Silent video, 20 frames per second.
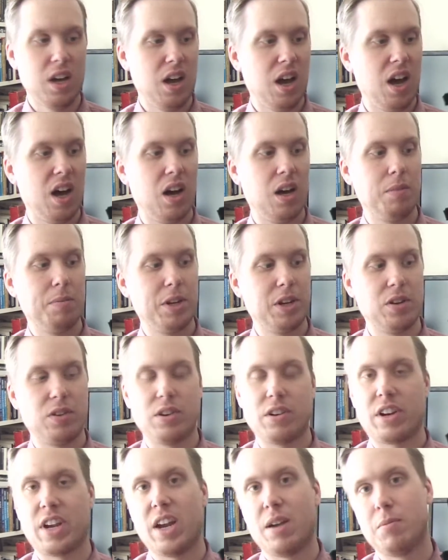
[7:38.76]

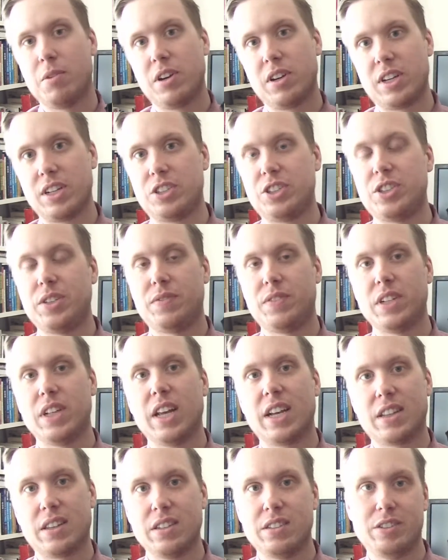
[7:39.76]
your camera gets shifted
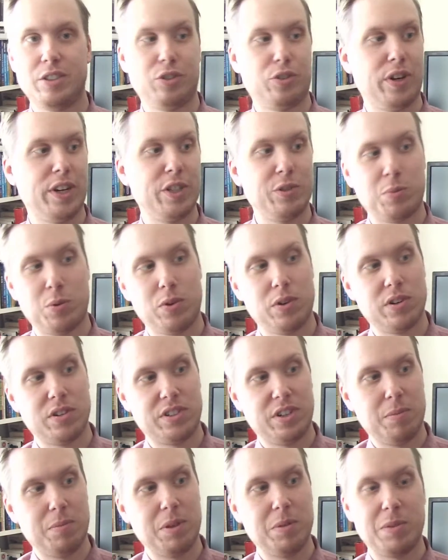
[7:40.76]
like this in transport or
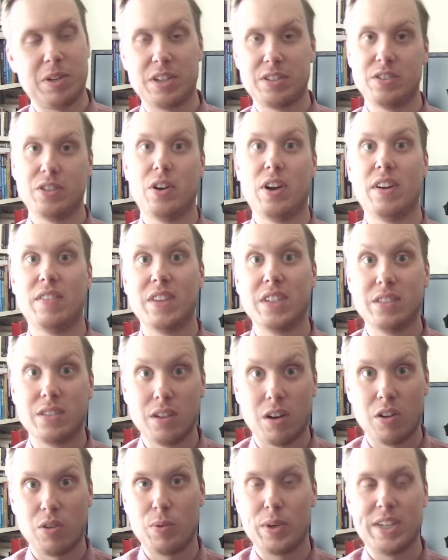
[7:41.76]
something because you don't have these
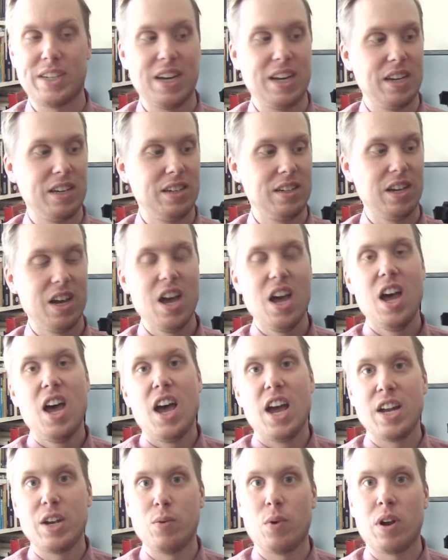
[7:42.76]
all the way tightened,
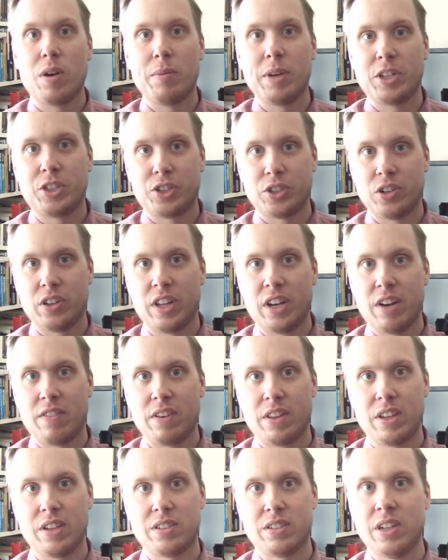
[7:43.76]
and you want to make sure that
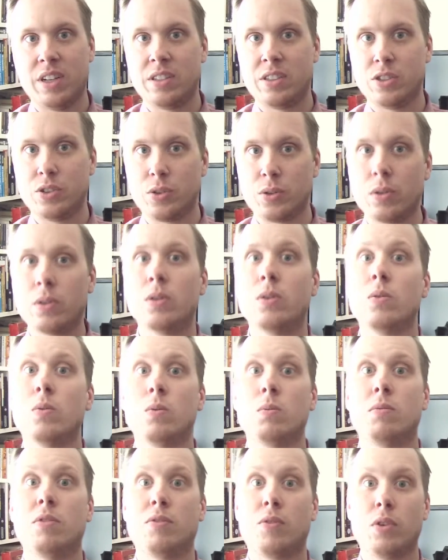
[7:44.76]
everything's nice and true
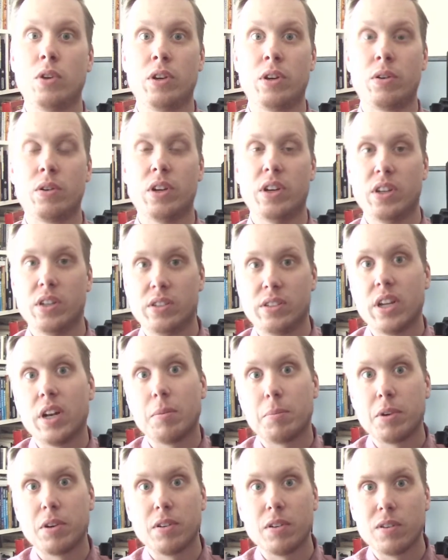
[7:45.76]
before you go to set
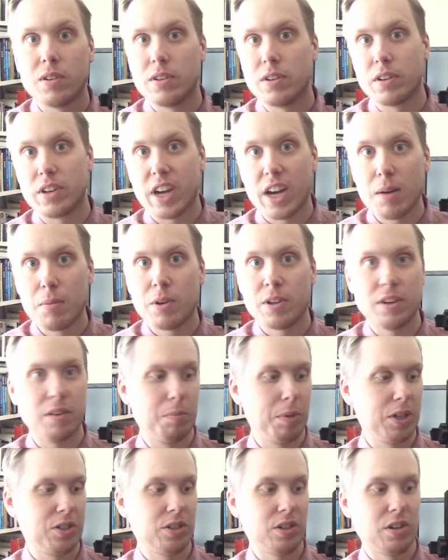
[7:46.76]
up your camera and your
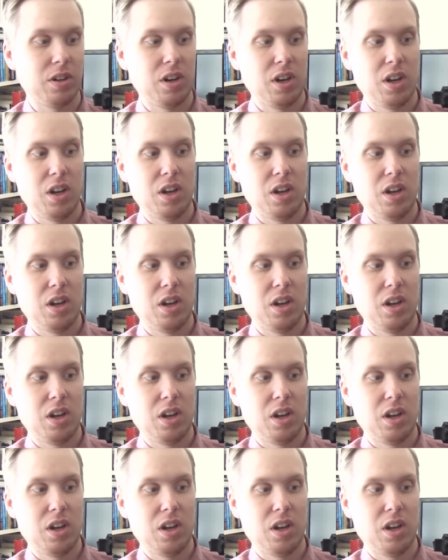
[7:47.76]
picture,